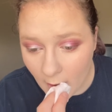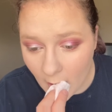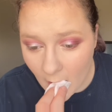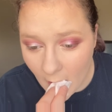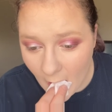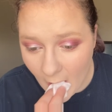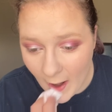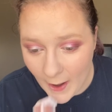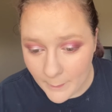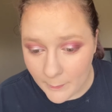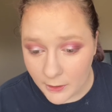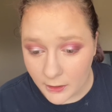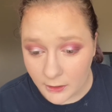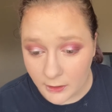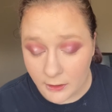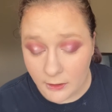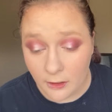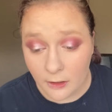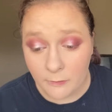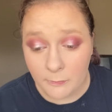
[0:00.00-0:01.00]
I'm gonna
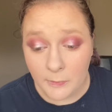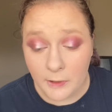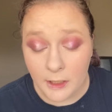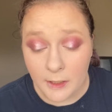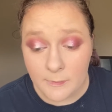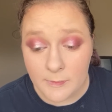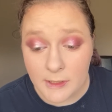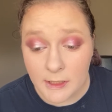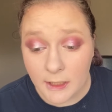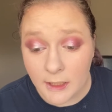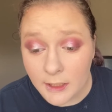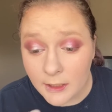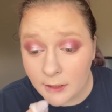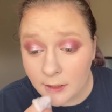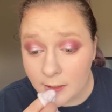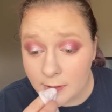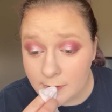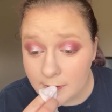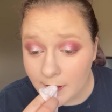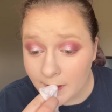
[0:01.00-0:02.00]
clean off my lips again
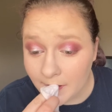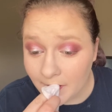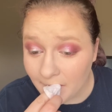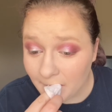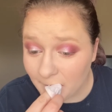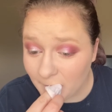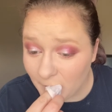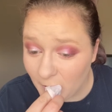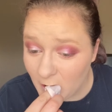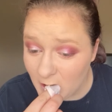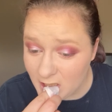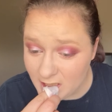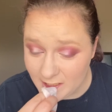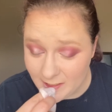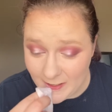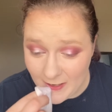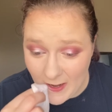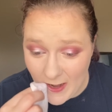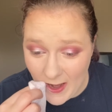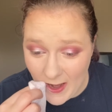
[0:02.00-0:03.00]
because they look crusty.